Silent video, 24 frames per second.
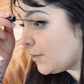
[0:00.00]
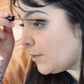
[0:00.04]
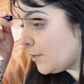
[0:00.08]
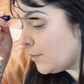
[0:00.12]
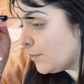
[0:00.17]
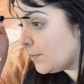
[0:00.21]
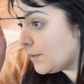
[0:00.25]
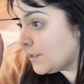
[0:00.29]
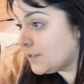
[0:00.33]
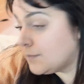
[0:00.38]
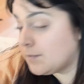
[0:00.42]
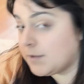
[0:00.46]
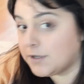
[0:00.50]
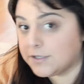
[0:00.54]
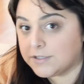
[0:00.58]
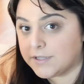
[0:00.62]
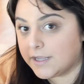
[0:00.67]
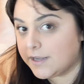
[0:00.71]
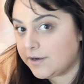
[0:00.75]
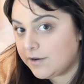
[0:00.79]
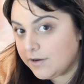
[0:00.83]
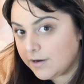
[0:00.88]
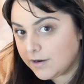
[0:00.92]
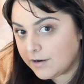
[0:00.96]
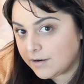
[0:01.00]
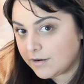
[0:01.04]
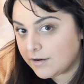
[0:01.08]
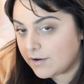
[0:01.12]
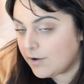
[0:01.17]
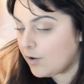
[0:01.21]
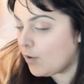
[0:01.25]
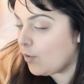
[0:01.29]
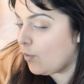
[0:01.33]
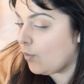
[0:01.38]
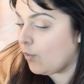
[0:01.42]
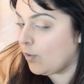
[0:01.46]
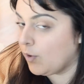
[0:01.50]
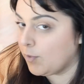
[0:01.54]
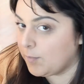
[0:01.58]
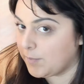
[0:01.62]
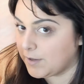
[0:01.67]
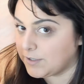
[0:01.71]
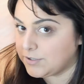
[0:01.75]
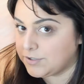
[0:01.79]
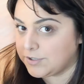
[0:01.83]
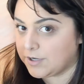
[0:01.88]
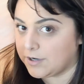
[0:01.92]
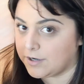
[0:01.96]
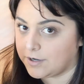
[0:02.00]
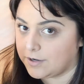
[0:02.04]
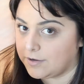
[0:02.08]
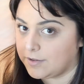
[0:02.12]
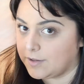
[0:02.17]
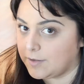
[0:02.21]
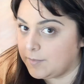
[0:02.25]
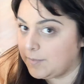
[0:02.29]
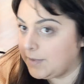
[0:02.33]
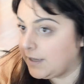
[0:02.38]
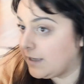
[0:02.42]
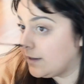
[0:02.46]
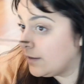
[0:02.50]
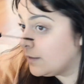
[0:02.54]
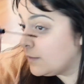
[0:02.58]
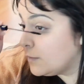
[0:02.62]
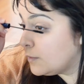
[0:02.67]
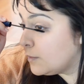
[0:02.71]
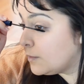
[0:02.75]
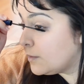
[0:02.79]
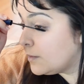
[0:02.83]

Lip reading: who is much lighter or much darker than me.